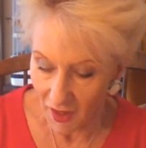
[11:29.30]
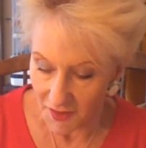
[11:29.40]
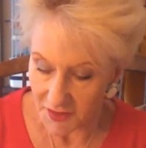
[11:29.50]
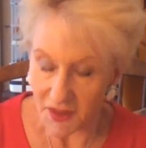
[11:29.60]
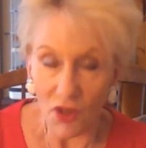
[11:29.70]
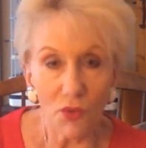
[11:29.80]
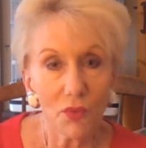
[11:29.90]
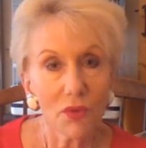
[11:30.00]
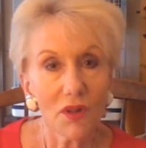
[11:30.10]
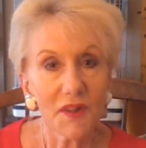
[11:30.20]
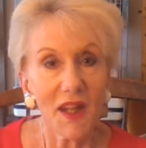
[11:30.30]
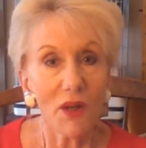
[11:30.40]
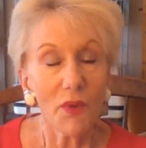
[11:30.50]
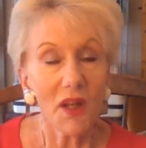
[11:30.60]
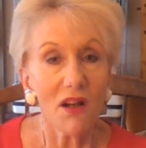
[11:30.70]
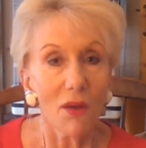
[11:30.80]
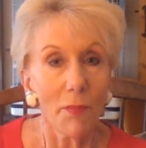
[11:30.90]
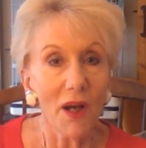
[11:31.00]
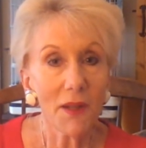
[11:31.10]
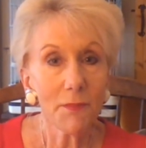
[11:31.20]
So there we are,
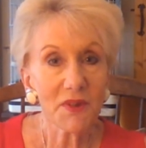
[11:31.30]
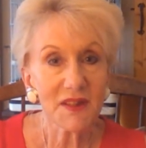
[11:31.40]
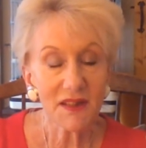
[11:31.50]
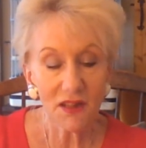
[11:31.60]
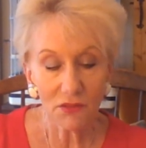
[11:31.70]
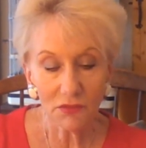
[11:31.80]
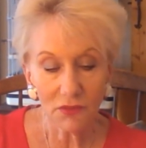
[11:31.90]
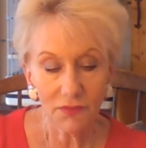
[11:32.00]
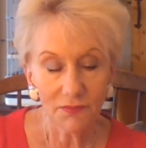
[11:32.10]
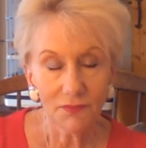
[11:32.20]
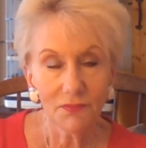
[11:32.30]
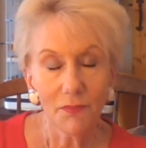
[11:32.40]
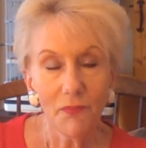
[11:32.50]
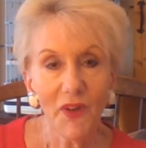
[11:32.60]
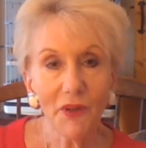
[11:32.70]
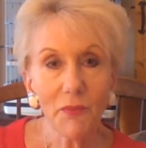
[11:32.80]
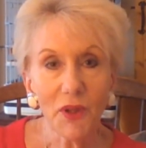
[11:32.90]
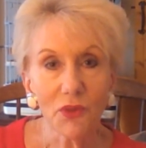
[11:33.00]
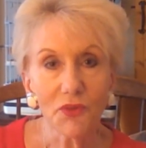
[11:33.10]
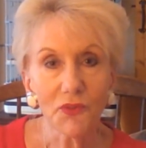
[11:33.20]
Piper's silk, very
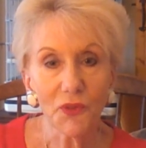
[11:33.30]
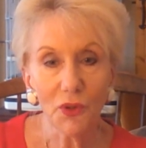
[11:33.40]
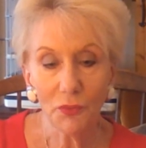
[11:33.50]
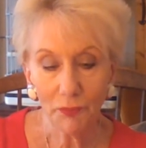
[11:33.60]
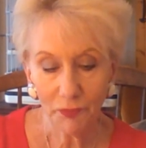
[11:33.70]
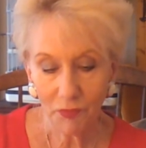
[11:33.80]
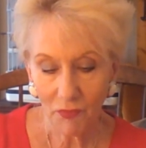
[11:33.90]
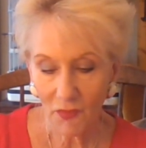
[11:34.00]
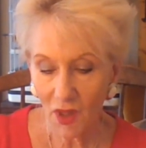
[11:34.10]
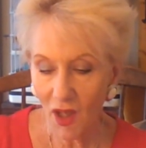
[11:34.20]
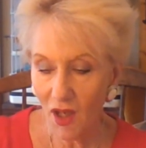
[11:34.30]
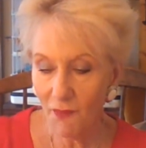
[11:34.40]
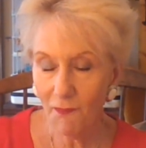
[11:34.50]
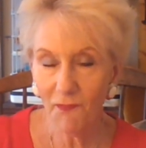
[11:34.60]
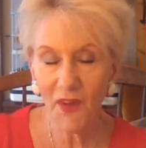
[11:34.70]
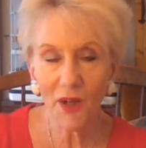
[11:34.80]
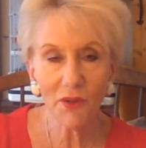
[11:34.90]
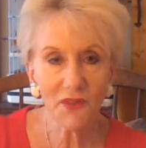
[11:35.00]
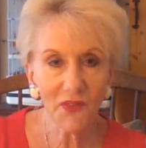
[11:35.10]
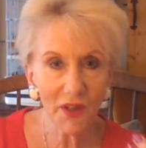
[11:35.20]
beautiful,
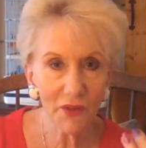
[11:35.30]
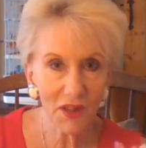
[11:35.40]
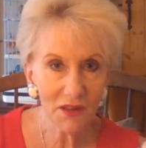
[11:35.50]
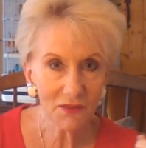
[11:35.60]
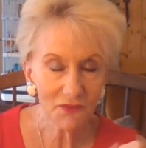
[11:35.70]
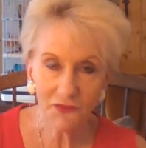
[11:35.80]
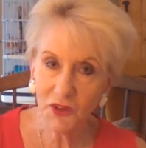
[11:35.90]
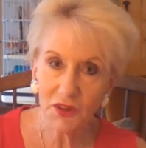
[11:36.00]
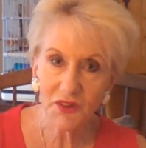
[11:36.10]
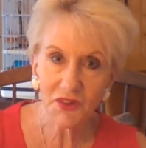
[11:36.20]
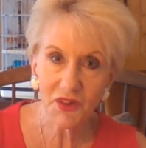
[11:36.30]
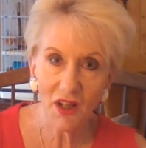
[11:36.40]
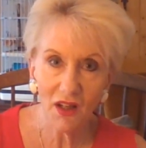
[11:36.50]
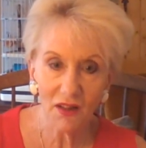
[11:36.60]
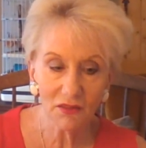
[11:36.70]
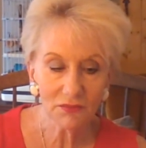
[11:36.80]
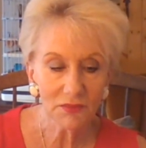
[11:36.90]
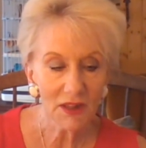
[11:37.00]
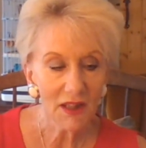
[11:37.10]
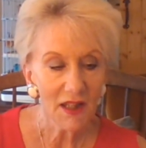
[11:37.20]
very, very versatile.
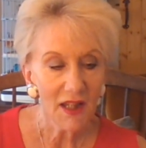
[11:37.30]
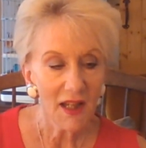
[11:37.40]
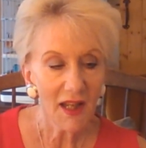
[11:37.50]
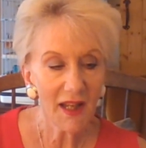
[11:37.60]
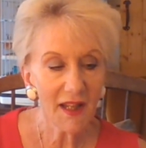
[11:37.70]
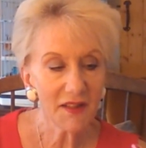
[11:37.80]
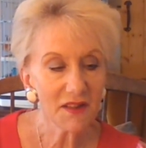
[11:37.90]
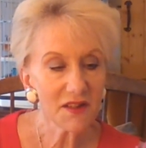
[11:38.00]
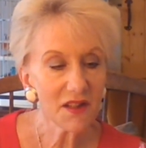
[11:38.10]
And